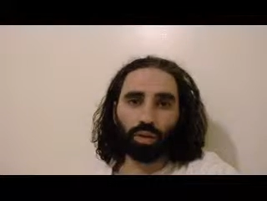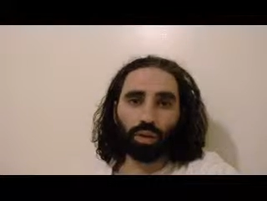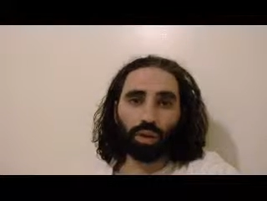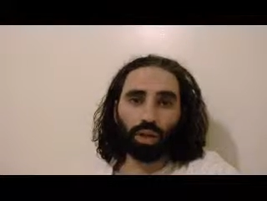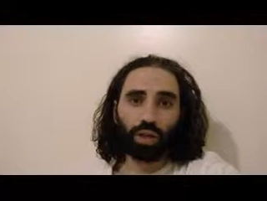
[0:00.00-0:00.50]

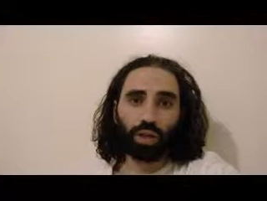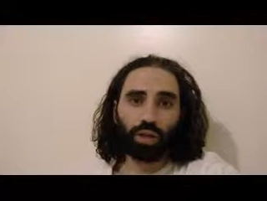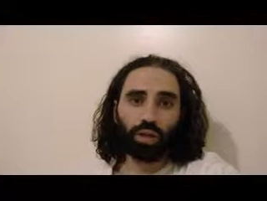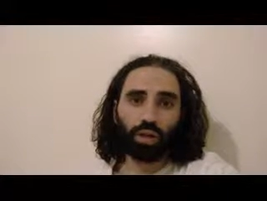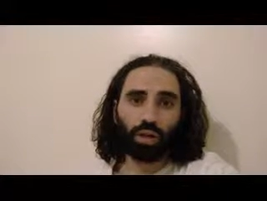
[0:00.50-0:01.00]
putting
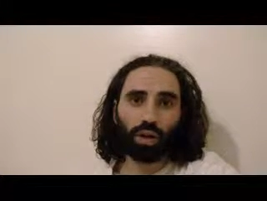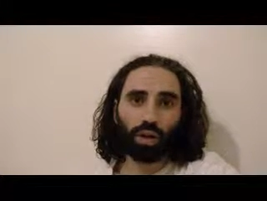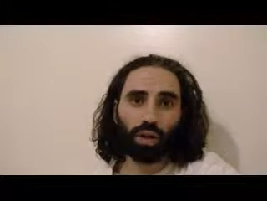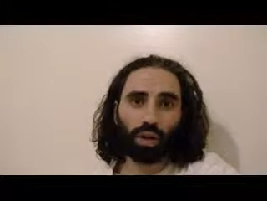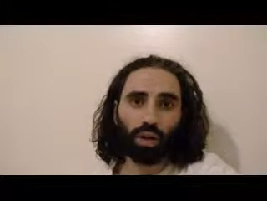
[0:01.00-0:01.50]

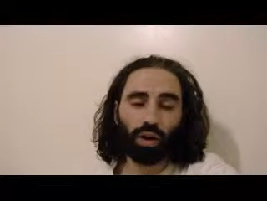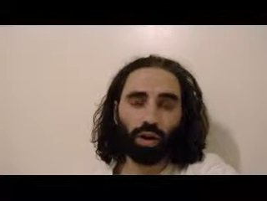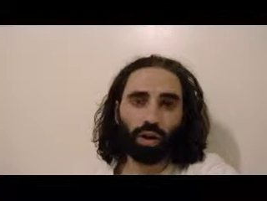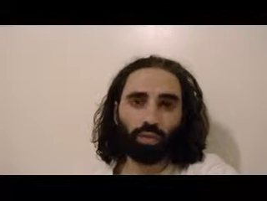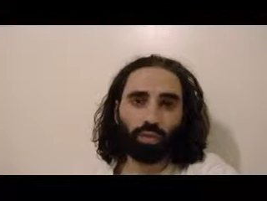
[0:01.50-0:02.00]

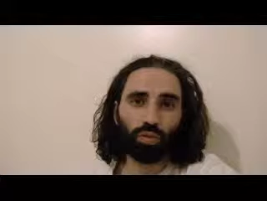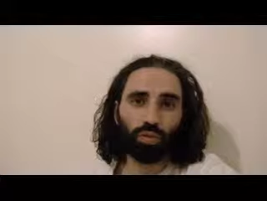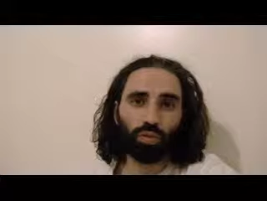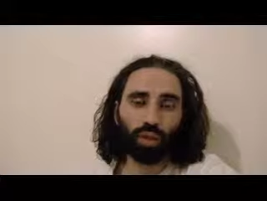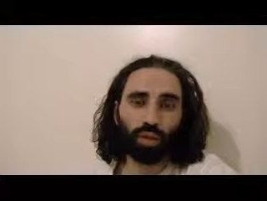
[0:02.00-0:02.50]
our
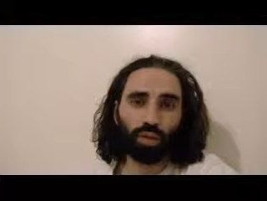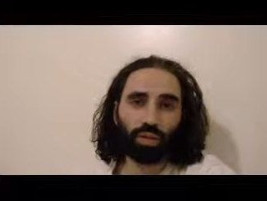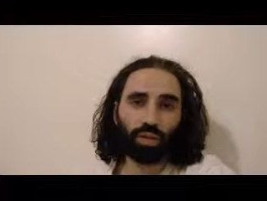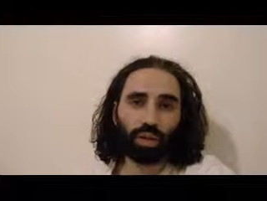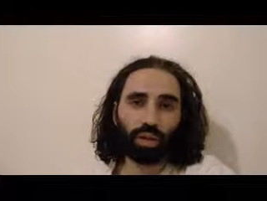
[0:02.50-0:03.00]
full
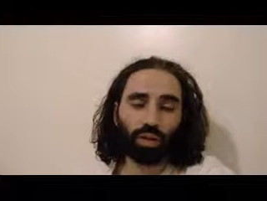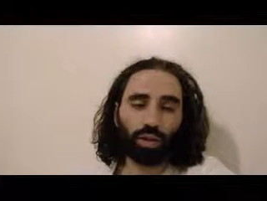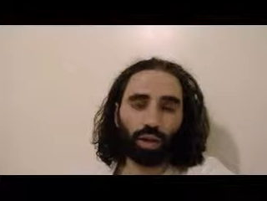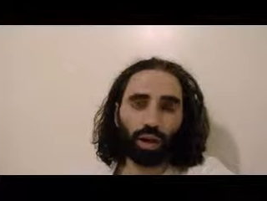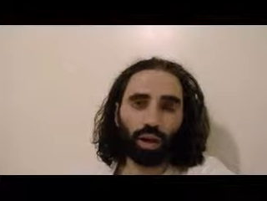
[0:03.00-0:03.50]
faith in
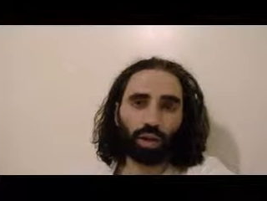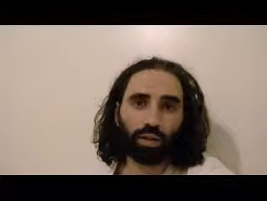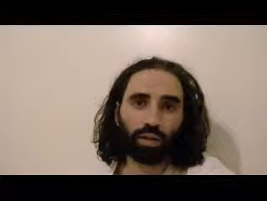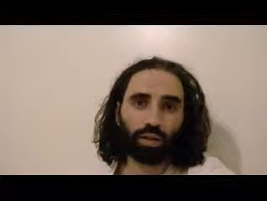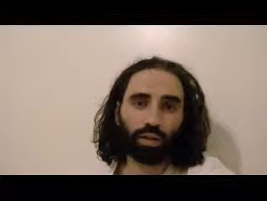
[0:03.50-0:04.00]

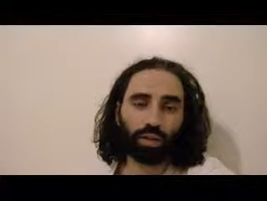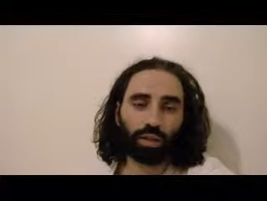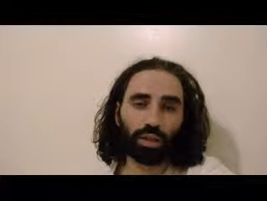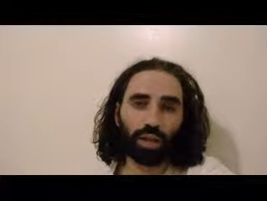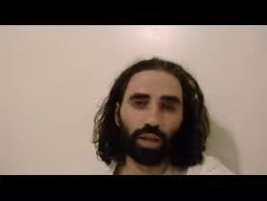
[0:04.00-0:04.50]
Allah
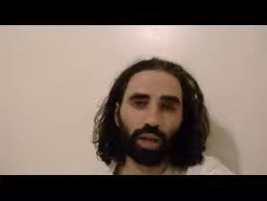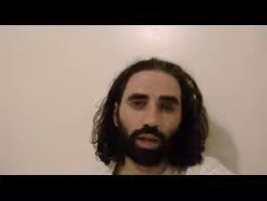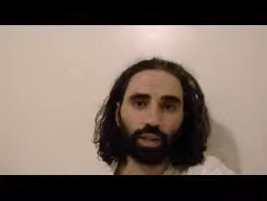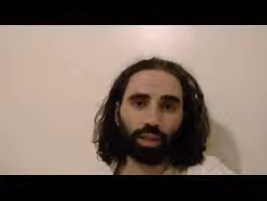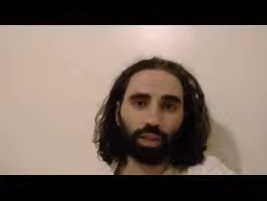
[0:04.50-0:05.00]

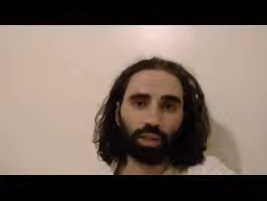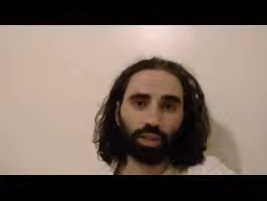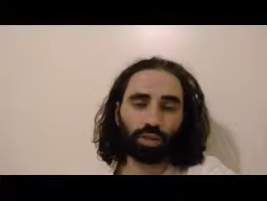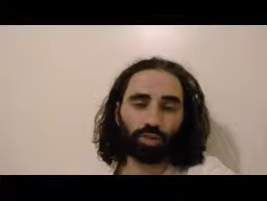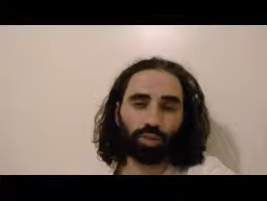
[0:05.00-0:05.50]
and the
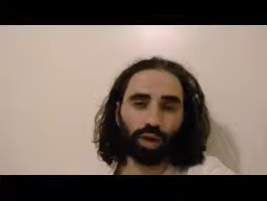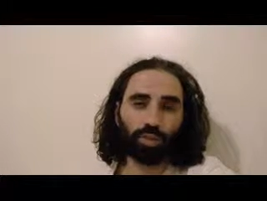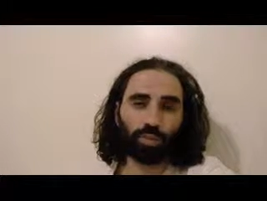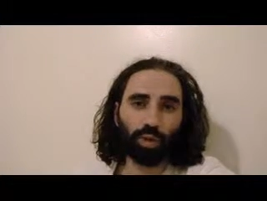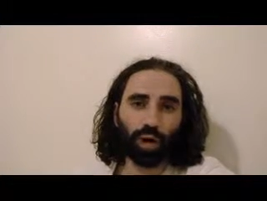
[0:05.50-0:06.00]
teachings of
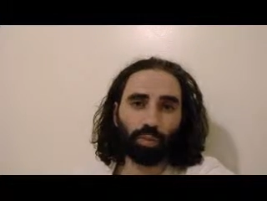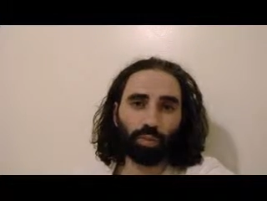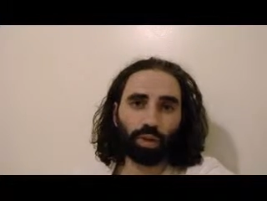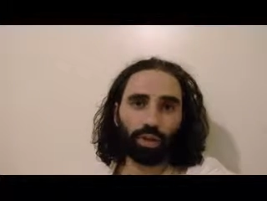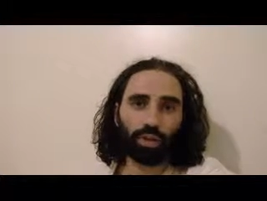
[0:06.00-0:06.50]
Prophet
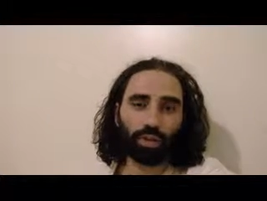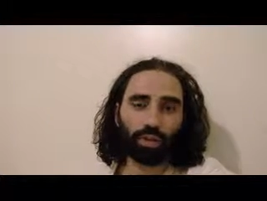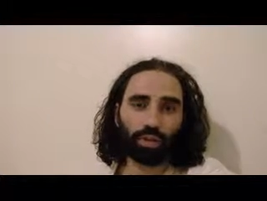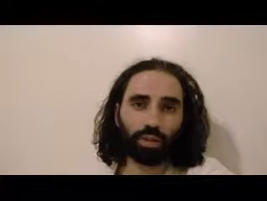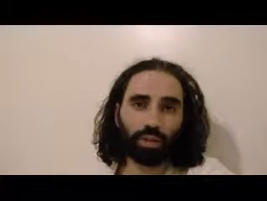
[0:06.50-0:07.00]
Muhammad,
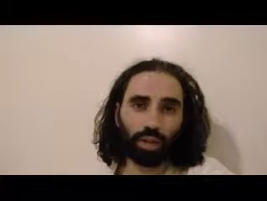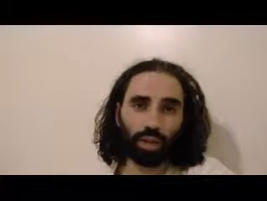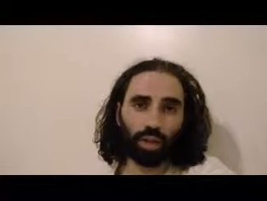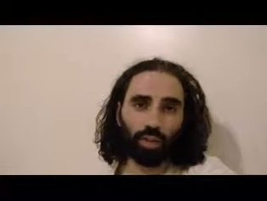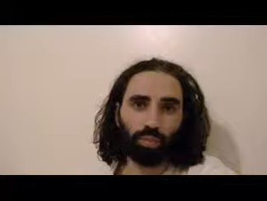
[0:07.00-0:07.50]

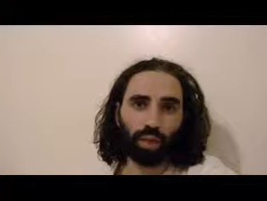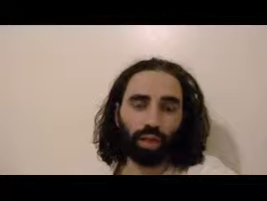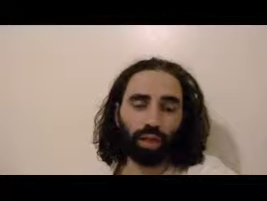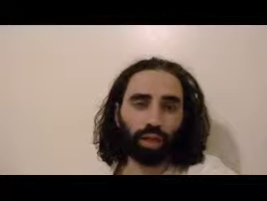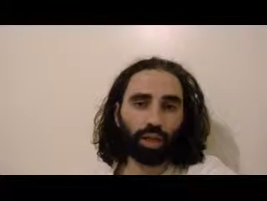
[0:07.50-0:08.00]

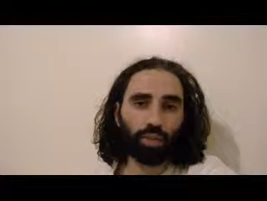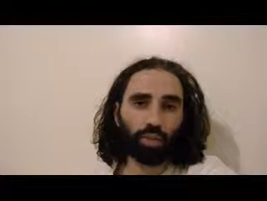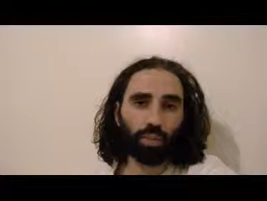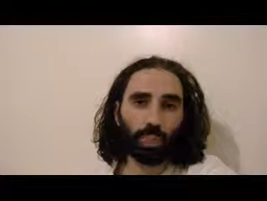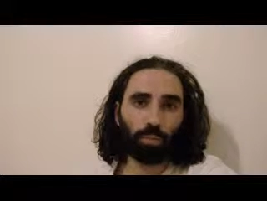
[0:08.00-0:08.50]
making
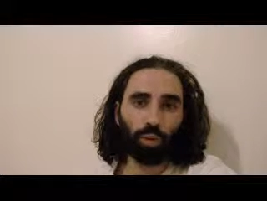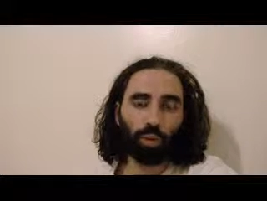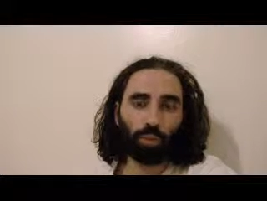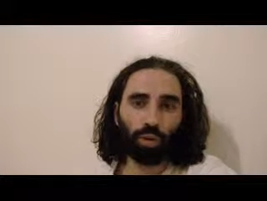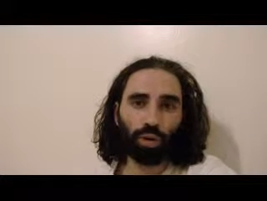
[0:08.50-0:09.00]
him
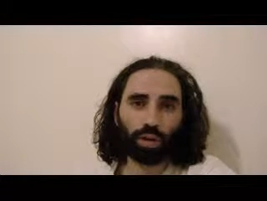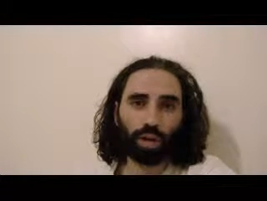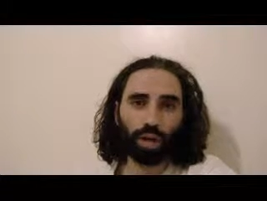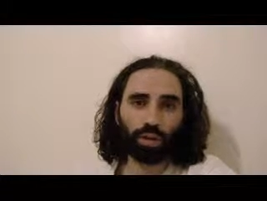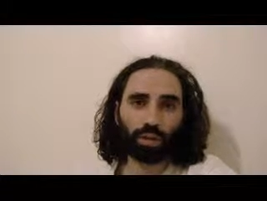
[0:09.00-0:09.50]
more important
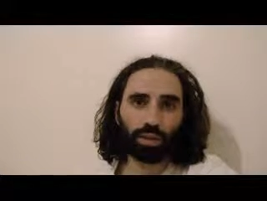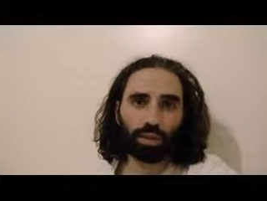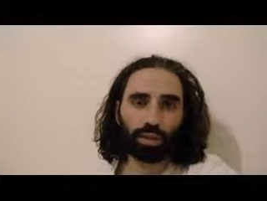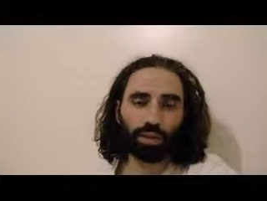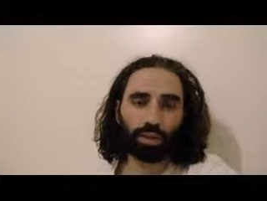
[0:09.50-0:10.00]
to
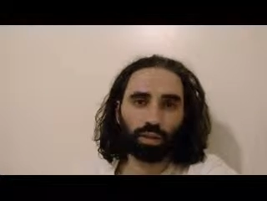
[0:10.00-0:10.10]
us